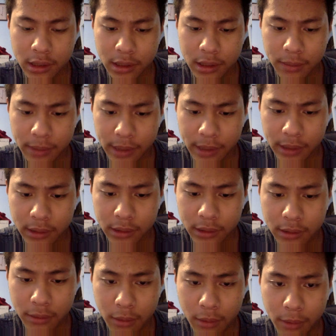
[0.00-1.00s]
to bring a
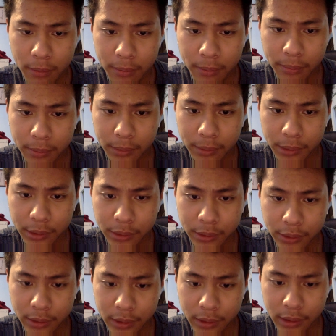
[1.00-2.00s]
little more blue